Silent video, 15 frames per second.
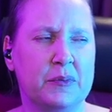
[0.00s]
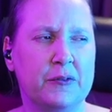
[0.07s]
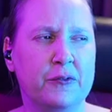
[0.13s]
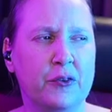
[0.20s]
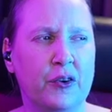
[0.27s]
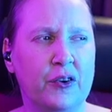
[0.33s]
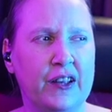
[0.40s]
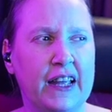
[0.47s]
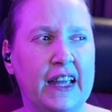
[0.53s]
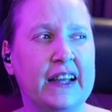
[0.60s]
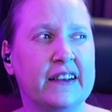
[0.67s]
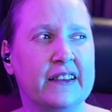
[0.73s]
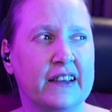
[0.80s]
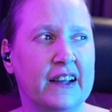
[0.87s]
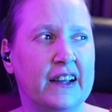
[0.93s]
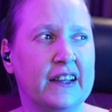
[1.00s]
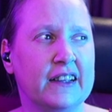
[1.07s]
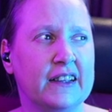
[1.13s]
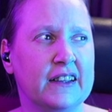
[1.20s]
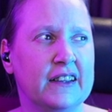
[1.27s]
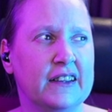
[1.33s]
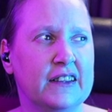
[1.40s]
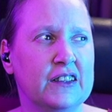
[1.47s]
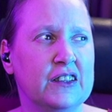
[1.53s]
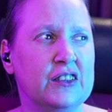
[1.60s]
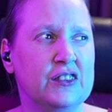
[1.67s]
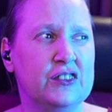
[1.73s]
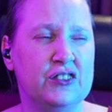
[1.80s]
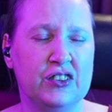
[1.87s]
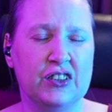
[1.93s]
Before he ate like
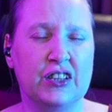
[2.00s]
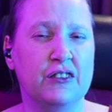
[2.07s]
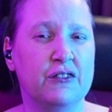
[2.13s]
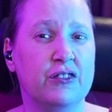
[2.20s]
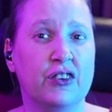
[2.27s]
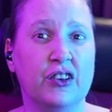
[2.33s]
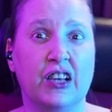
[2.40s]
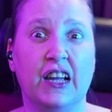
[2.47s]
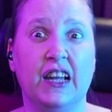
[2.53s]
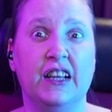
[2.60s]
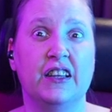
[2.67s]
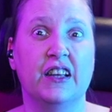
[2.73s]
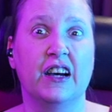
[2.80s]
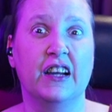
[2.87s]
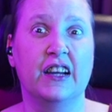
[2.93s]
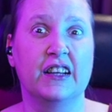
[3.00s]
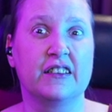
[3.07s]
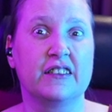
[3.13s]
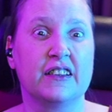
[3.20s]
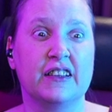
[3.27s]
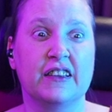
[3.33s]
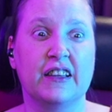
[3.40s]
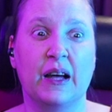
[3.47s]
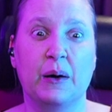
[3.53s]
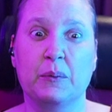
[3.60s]
chicken fillet diet, and